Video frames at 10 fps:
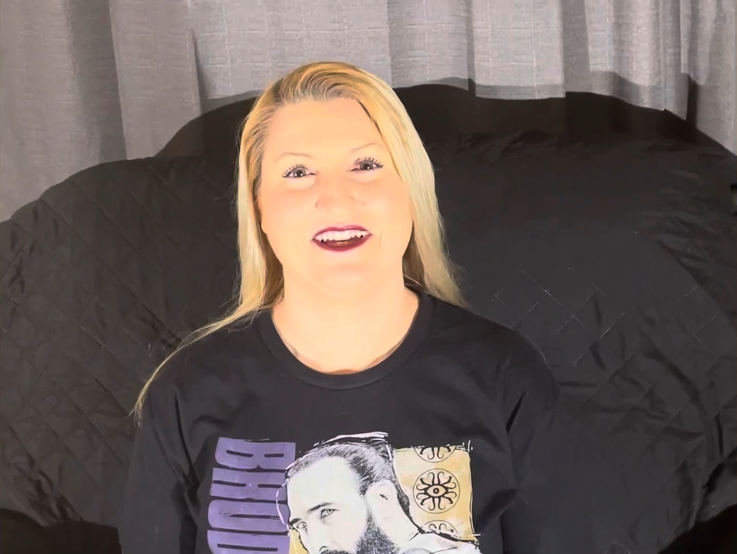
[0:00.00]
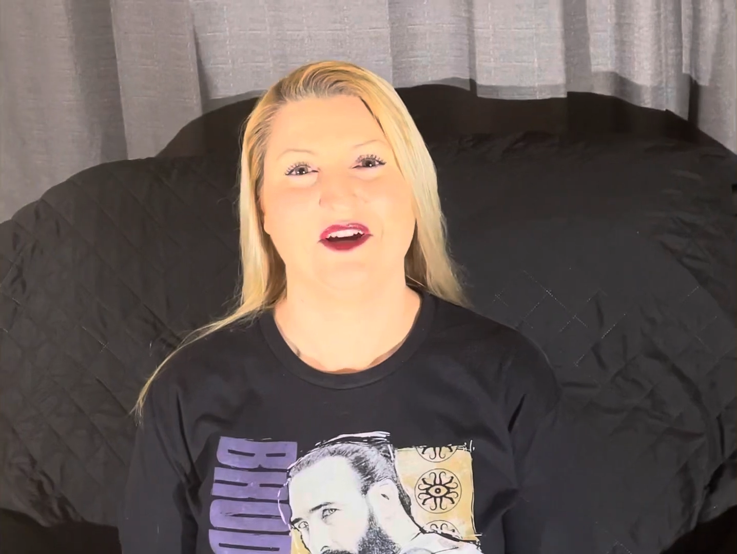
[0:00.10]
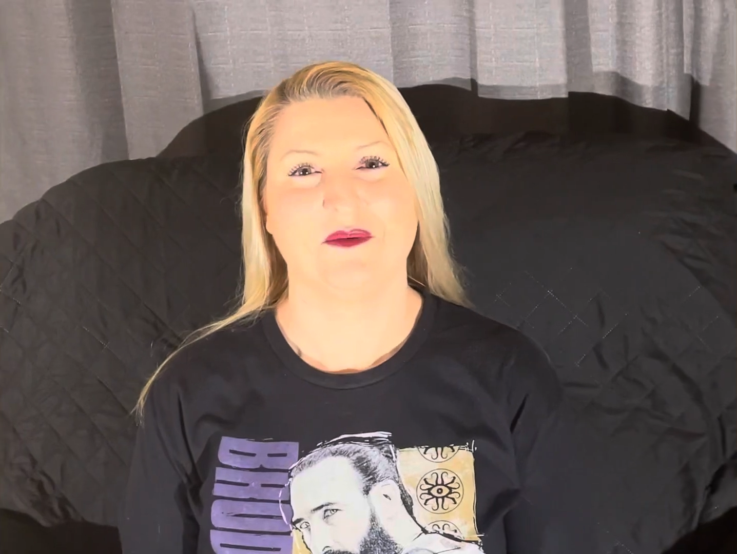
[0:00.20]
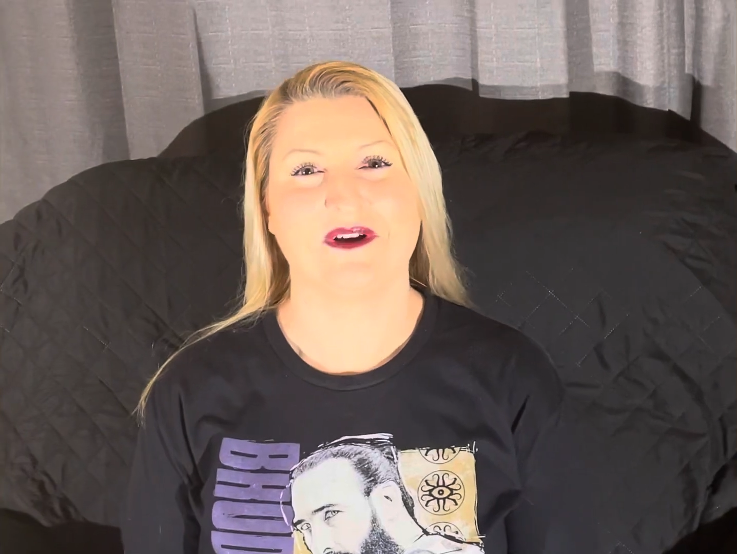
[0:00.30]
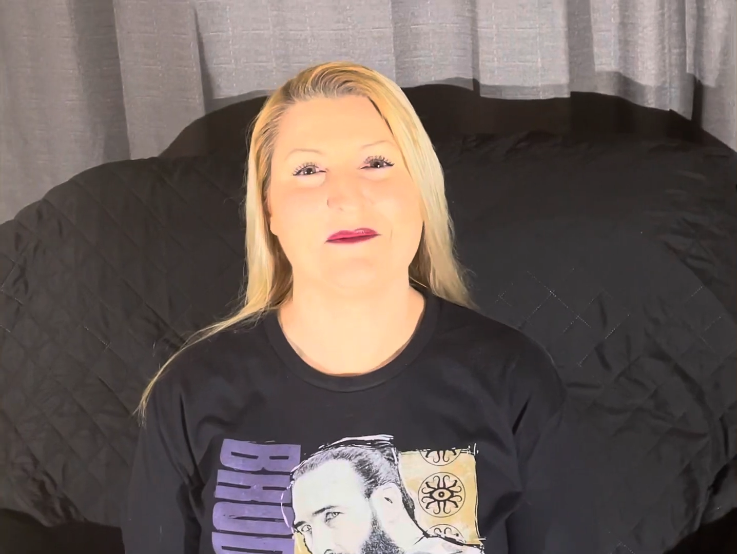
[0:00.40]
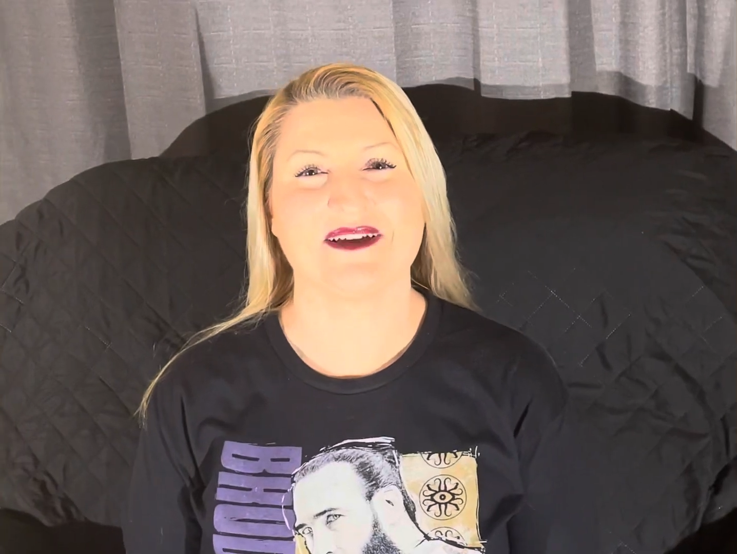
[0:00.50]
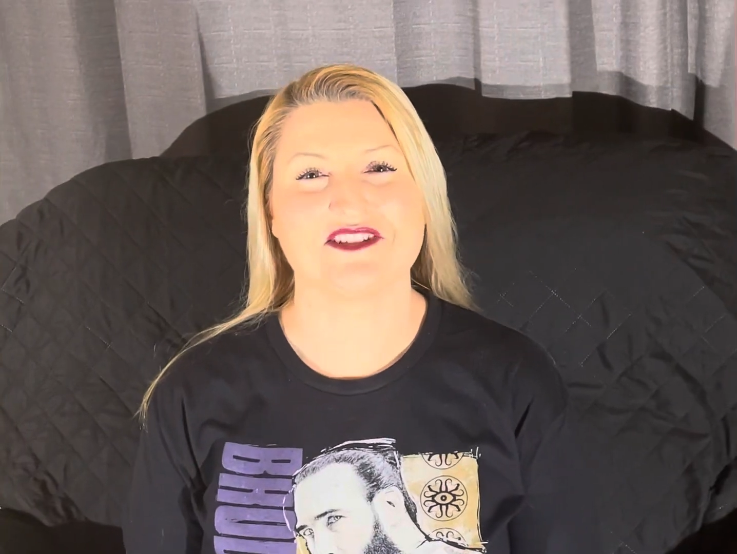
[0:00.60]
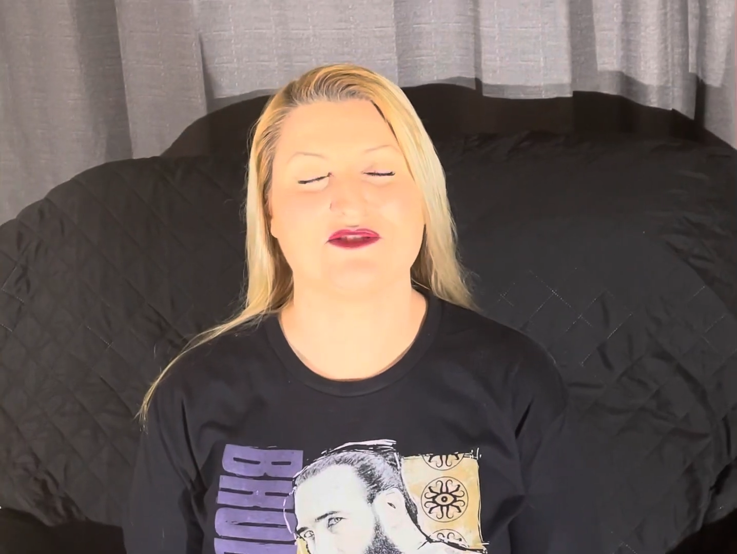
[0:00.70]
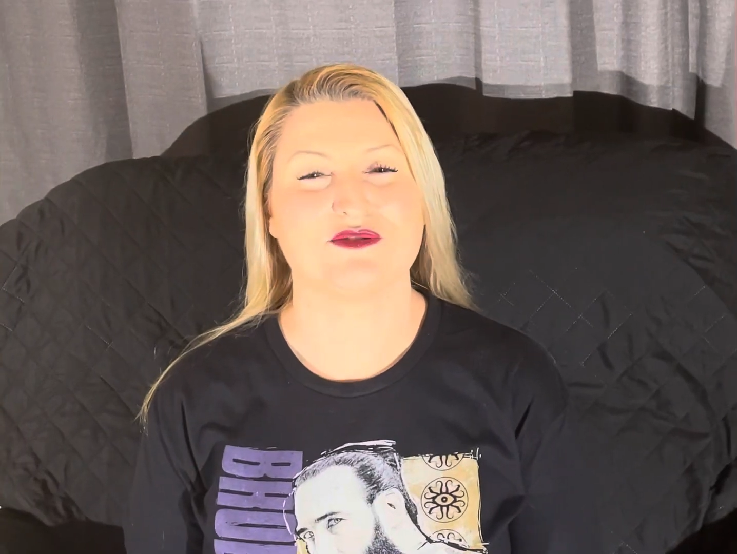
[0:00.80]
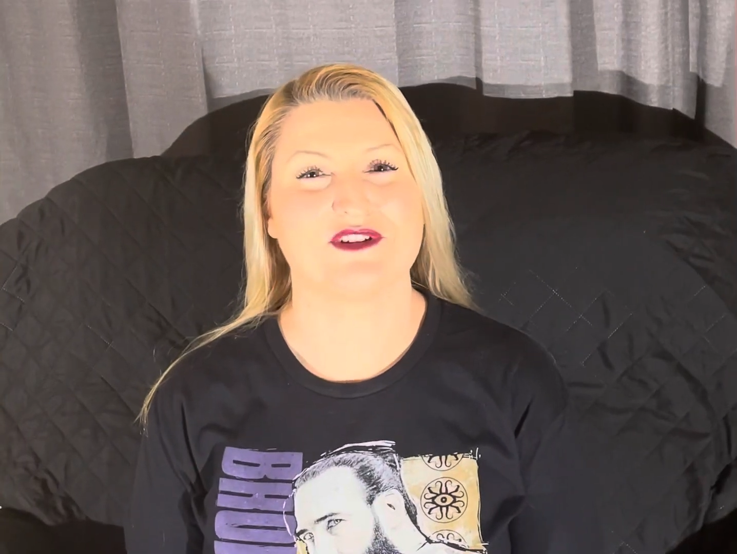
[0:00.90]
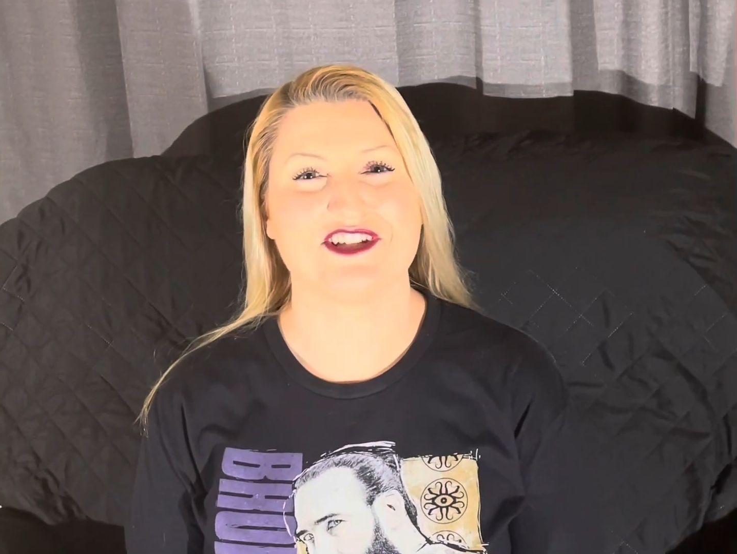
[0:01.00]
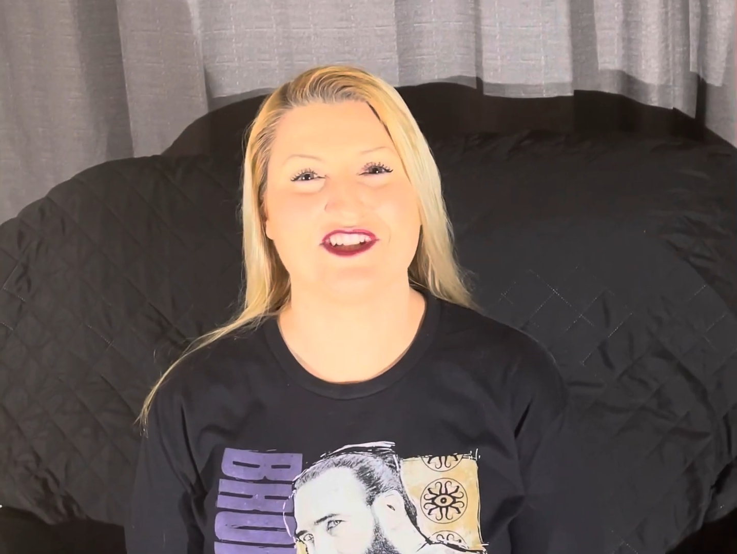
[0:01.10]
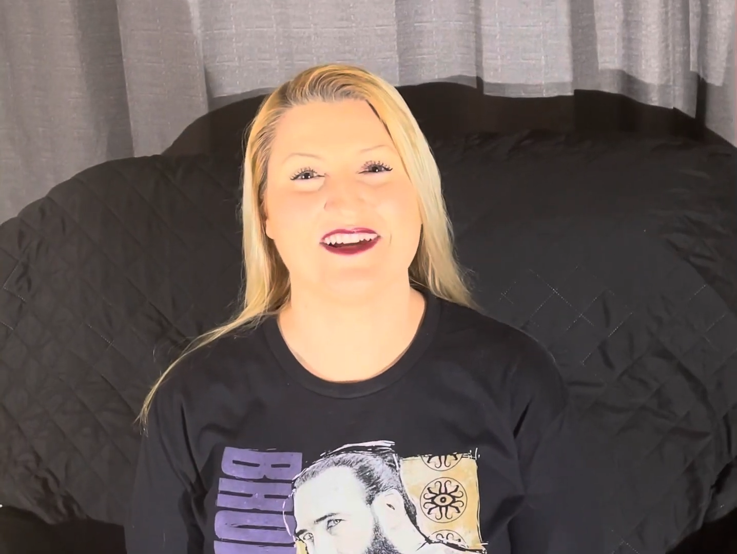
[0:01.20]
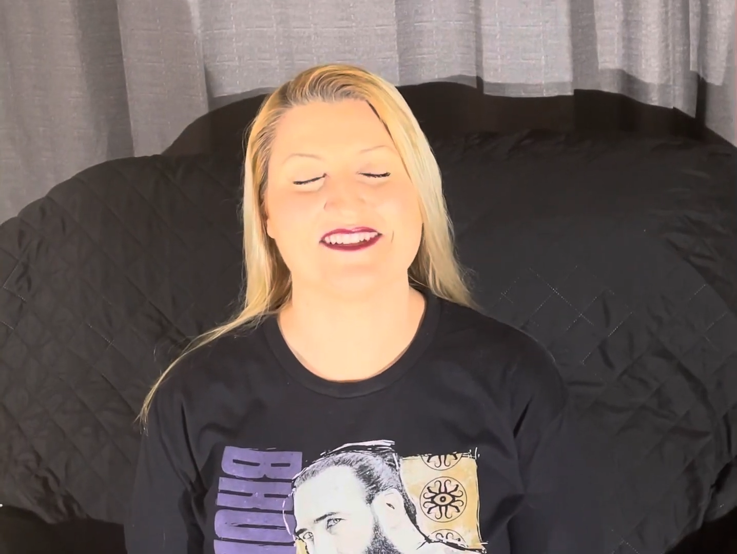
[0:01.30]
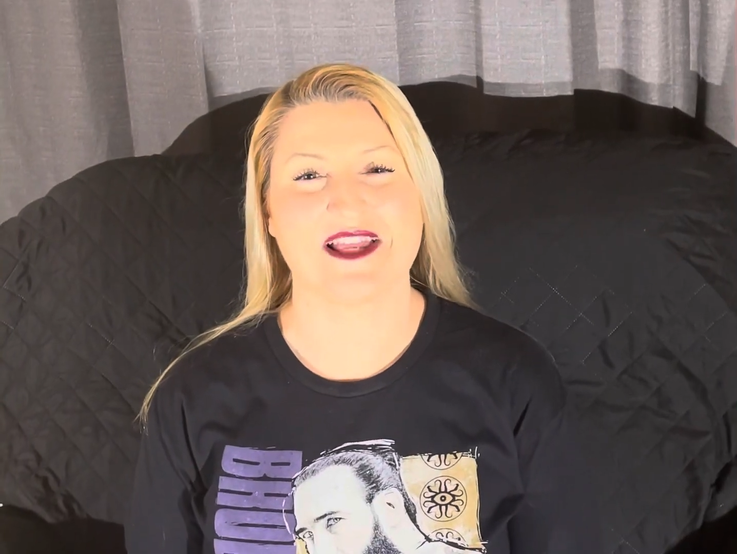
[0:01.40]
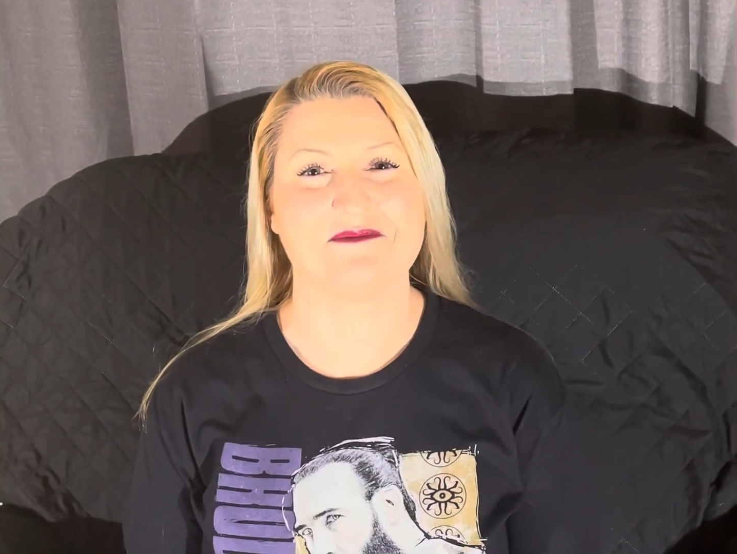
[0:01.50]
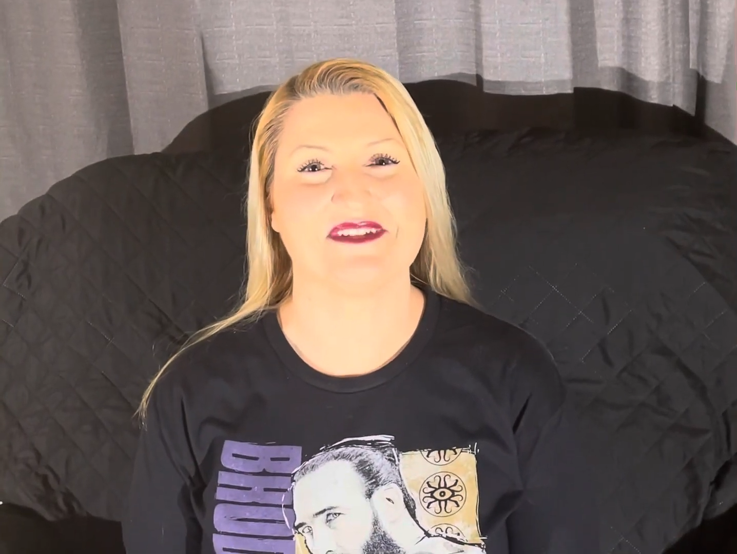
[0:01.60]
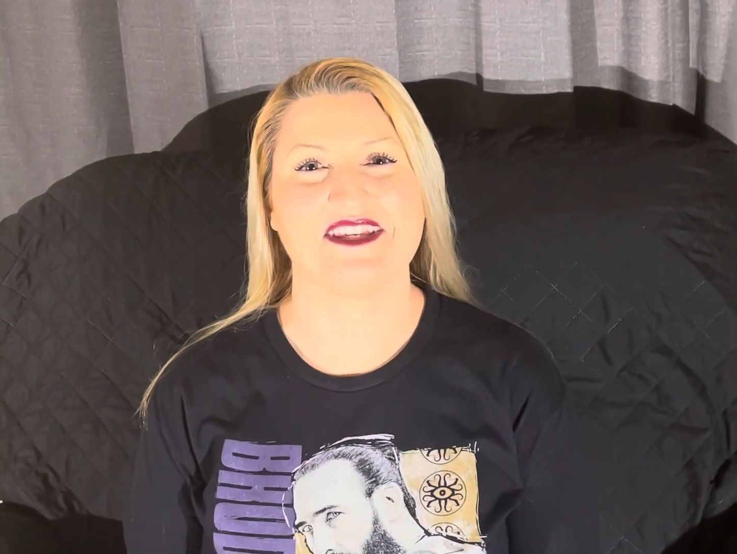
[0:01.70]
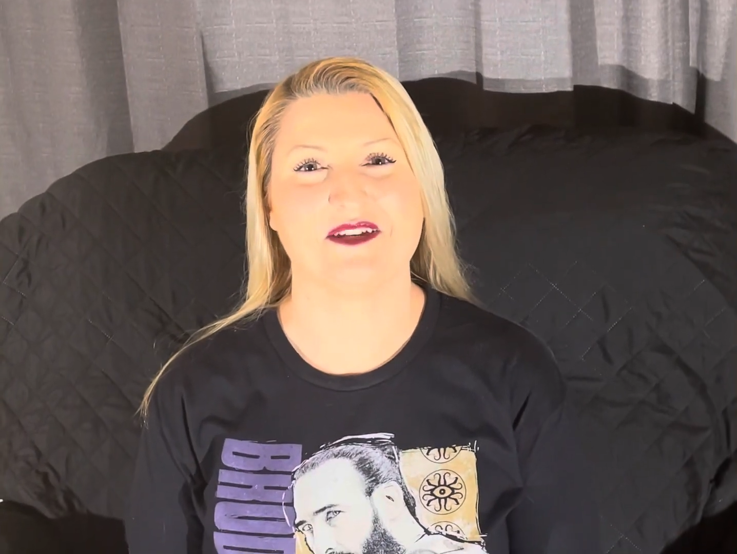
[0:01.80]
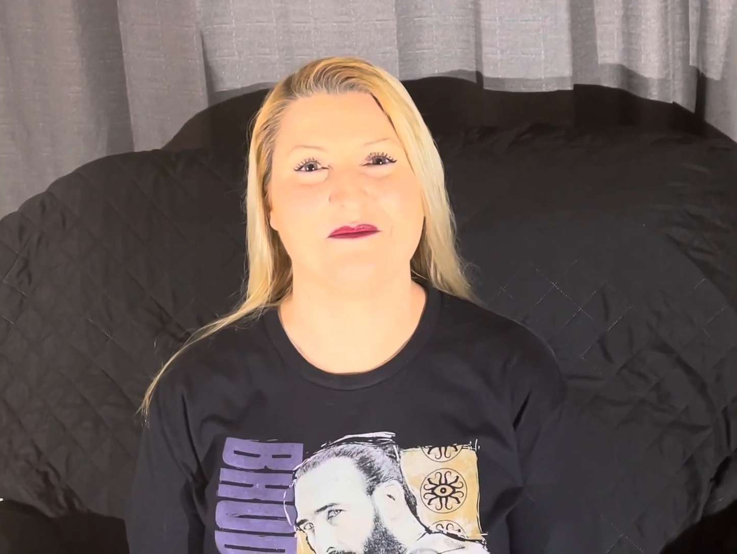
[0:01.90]
Welcome back to Trination X. I'm
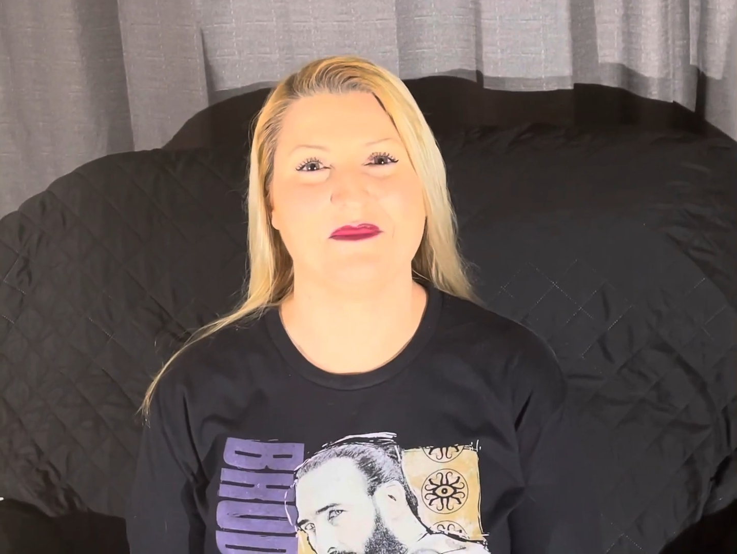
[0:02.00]
Kim.